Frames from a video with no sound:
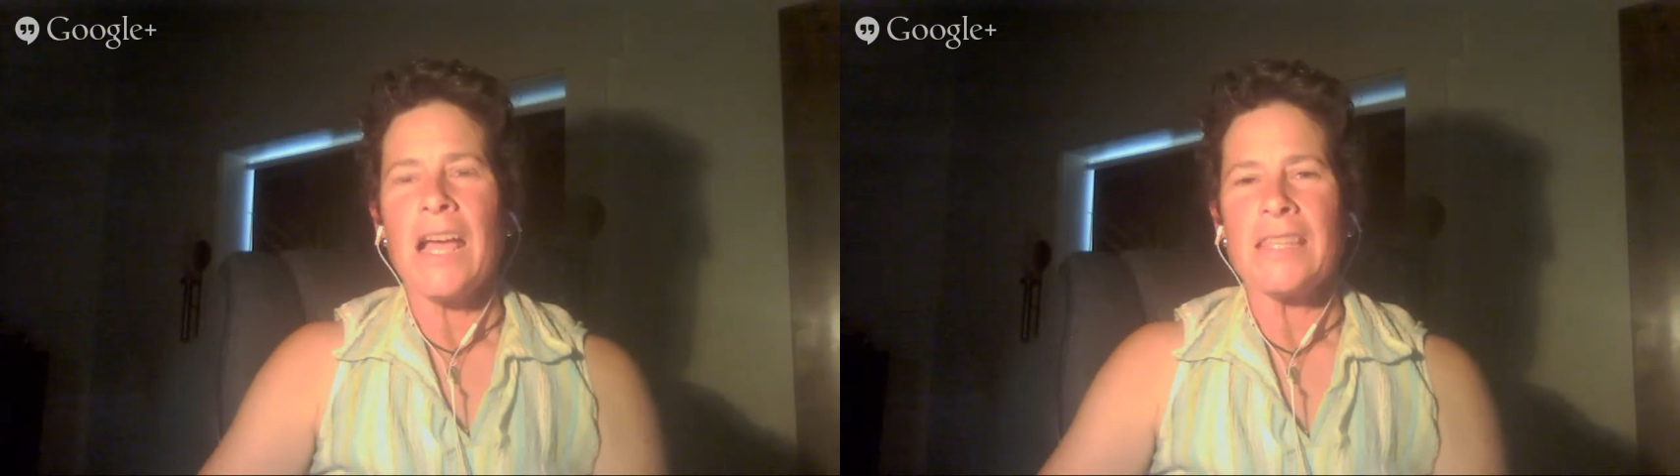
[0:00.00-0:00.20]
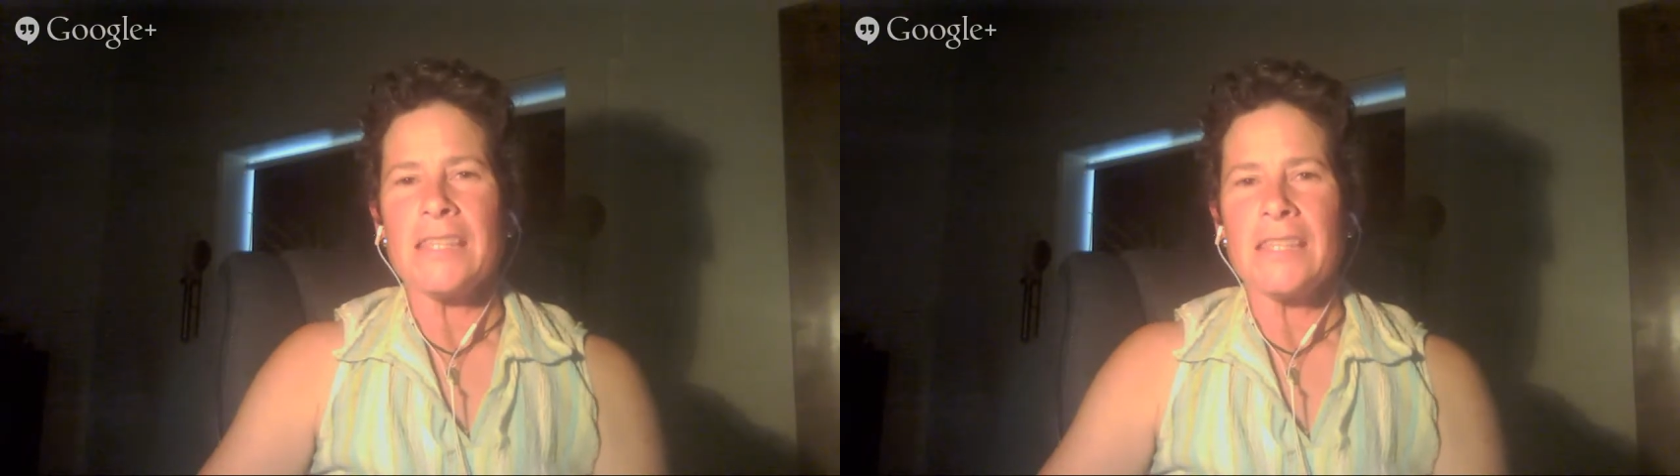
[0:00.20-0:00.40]

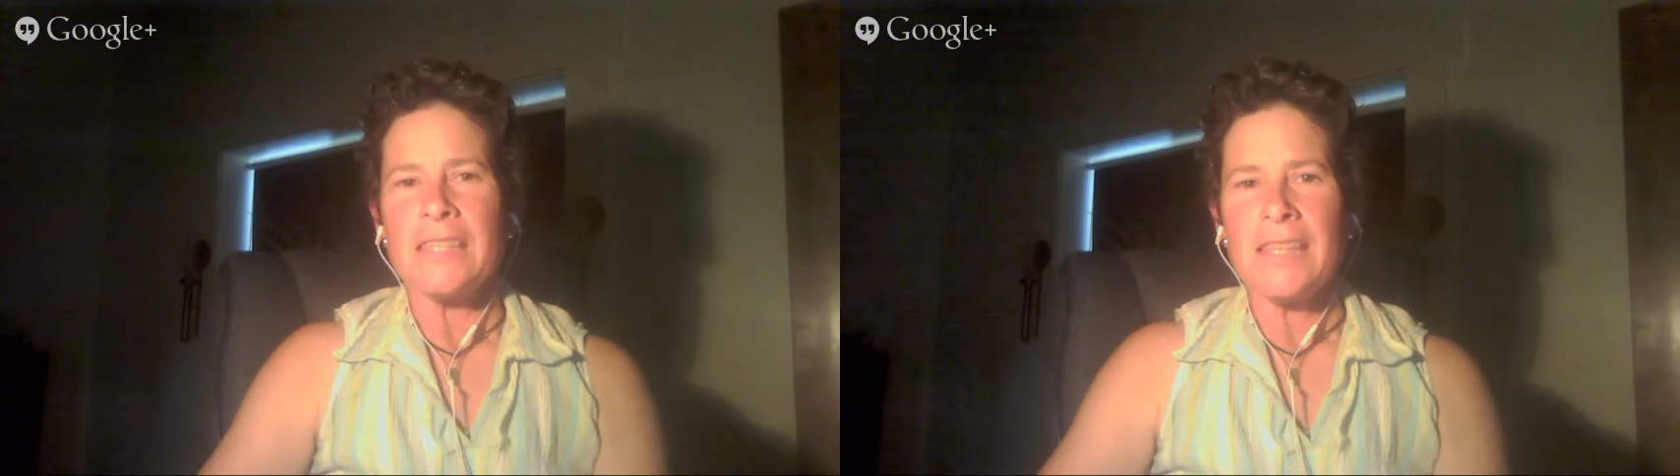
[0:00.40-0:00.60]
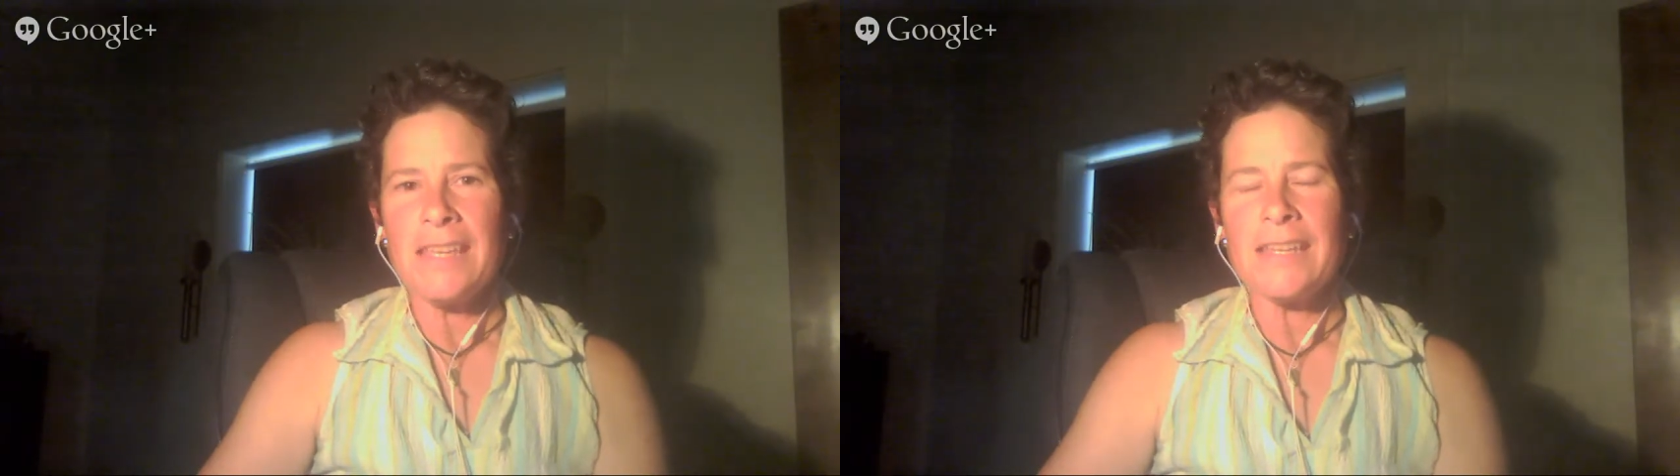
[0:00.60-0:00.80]
I
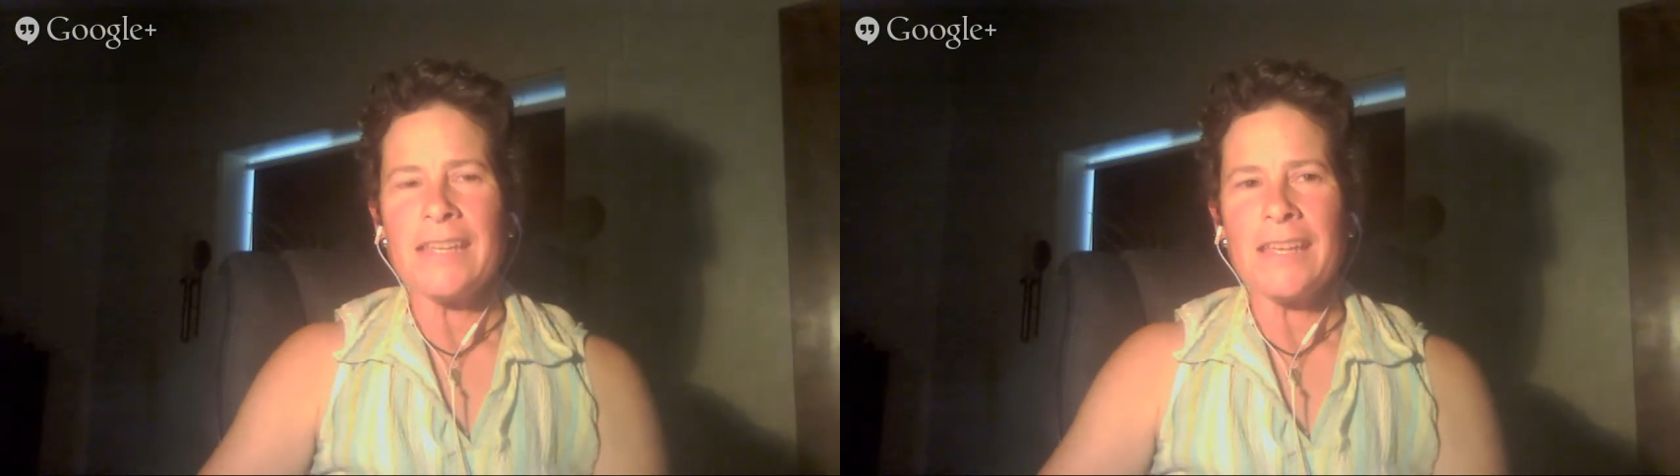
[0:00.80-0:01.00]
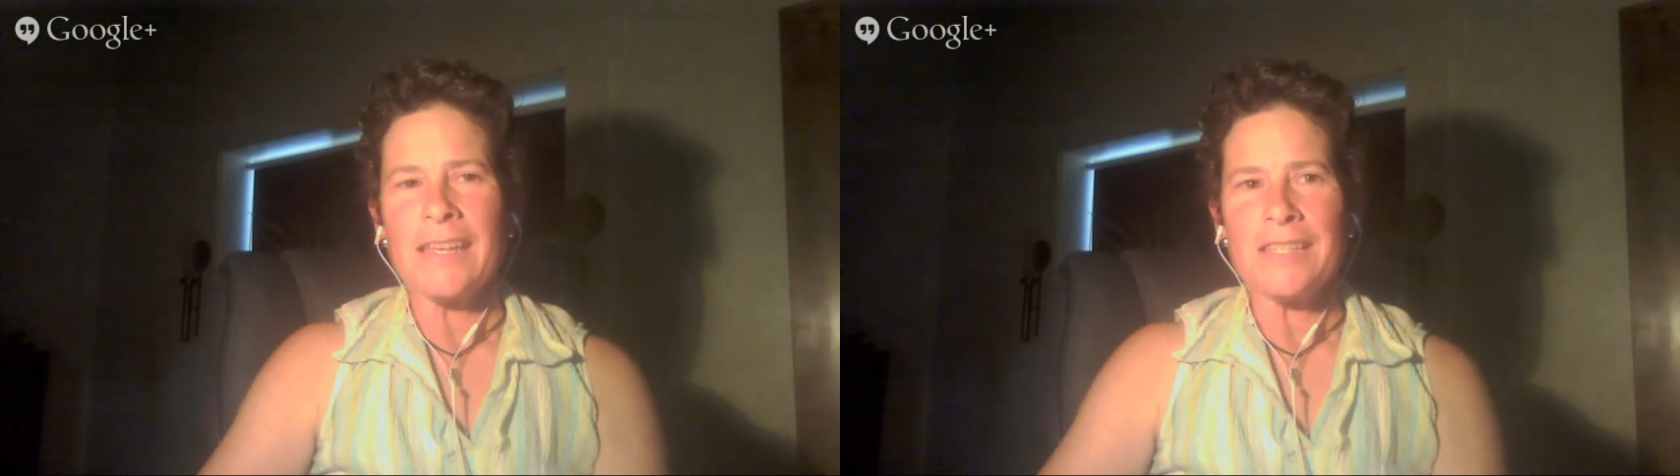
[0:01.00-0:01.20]
think
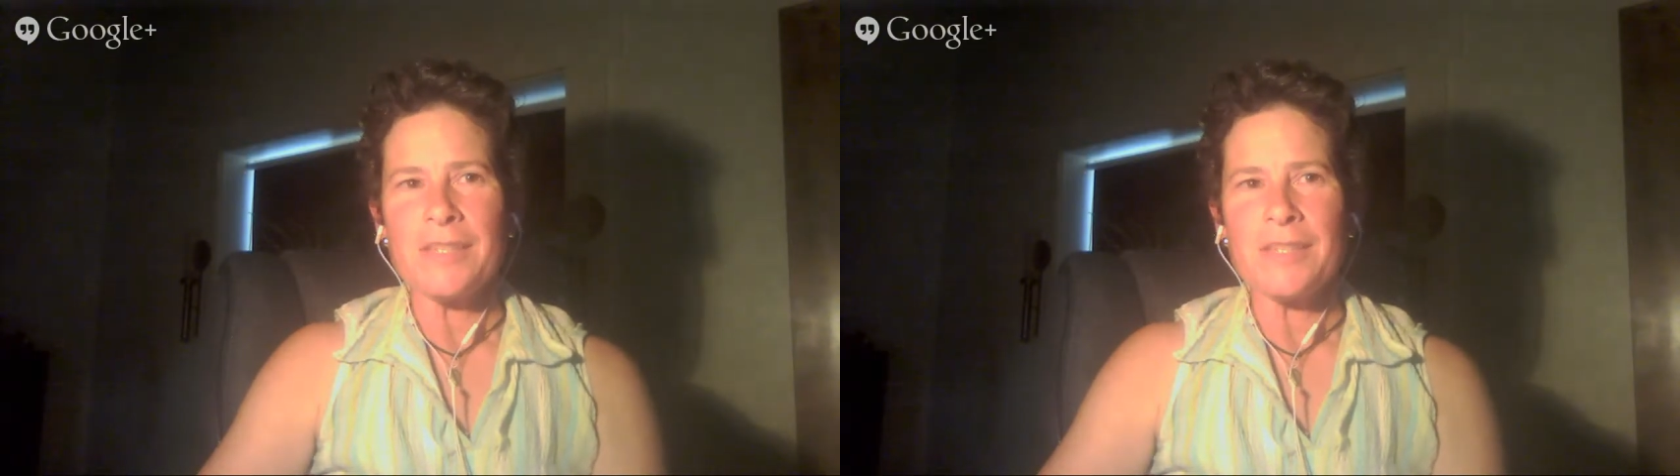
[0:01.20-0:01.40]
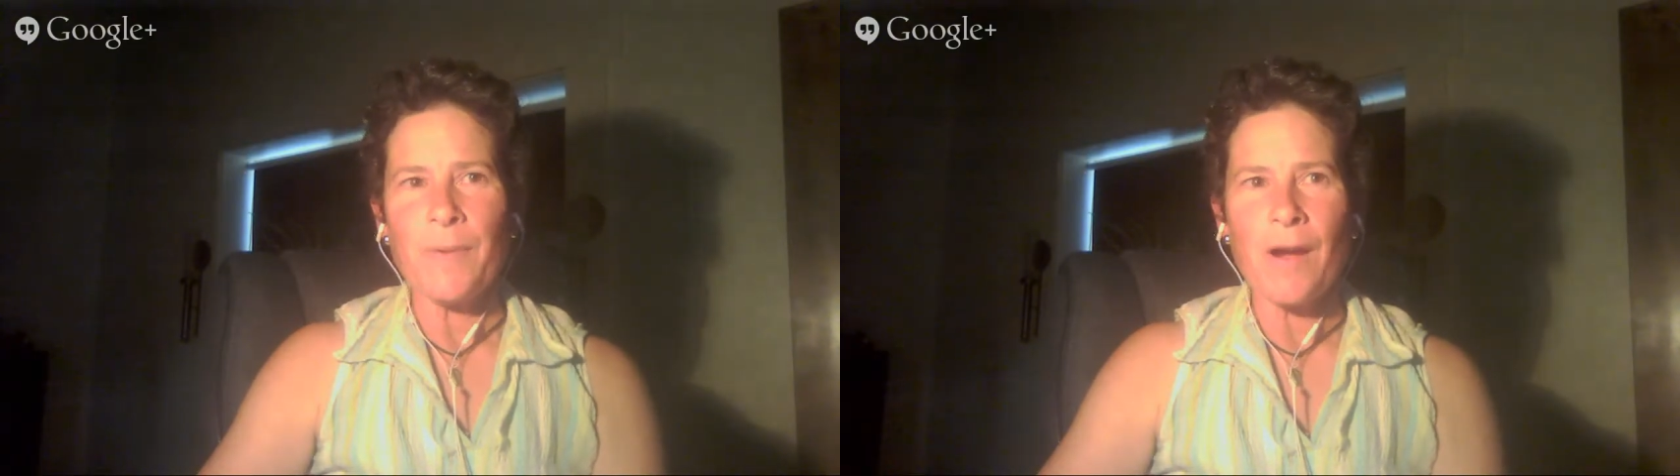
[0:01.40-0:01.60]
it's